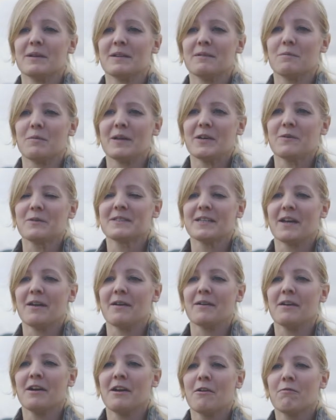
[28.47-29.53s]
but we
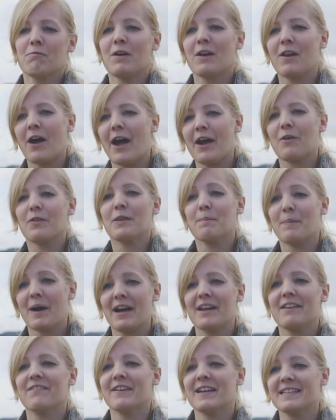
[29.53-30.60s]
also rely on the
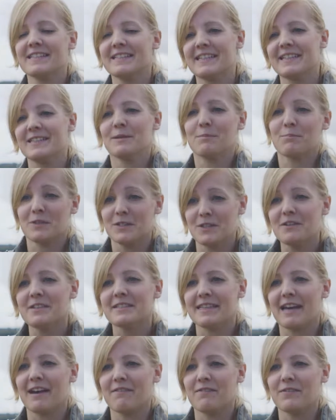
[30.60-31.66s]
biodiversity to
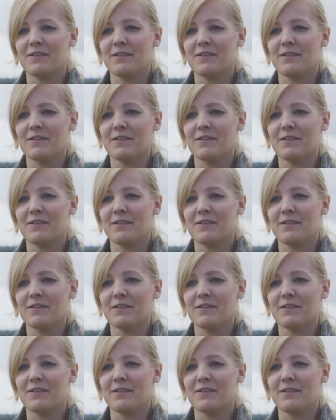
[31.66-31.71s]
produce that